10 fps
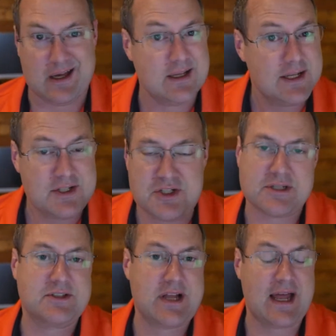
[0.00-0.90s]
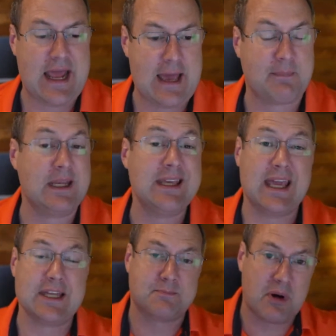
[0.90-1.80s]
Just not happening.
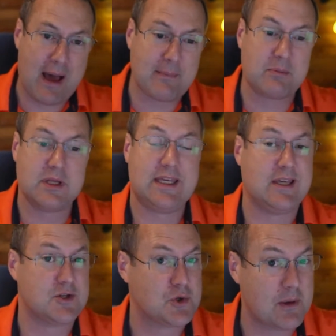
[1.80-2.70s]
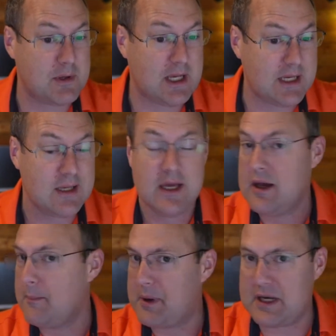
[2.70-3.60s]
It's probably contributing,
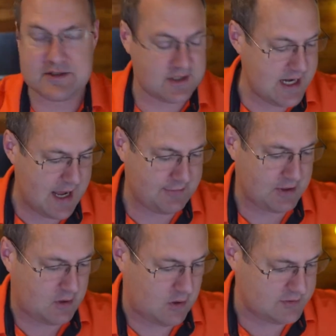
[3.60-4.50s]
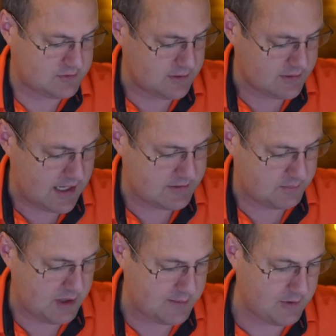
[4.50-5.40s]
but it's not the cause here, not the
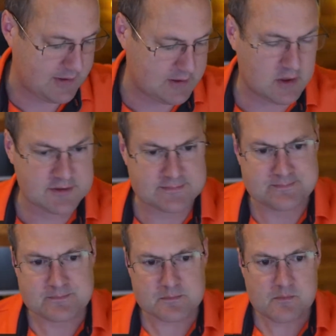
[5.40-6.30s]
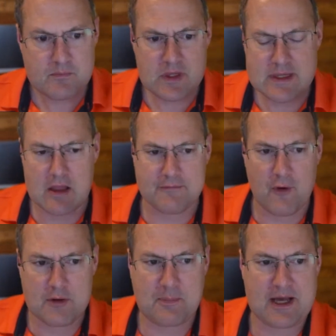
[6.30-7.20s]
primary cause. Now, the
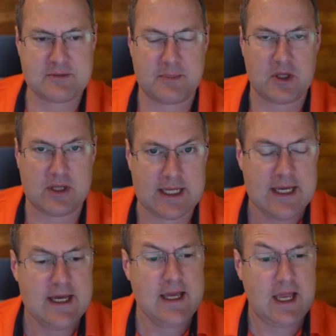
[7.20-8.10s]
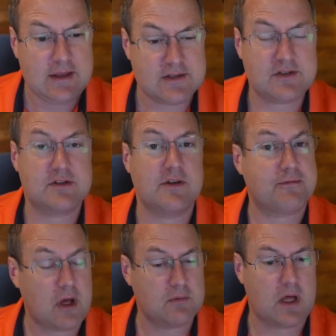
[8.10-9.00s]
fourth possibility, and this is the
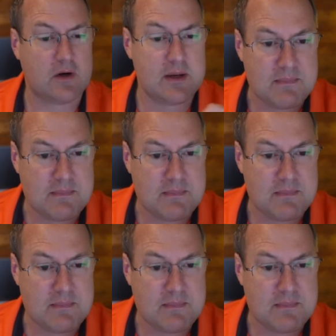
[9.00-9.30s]
front runner in my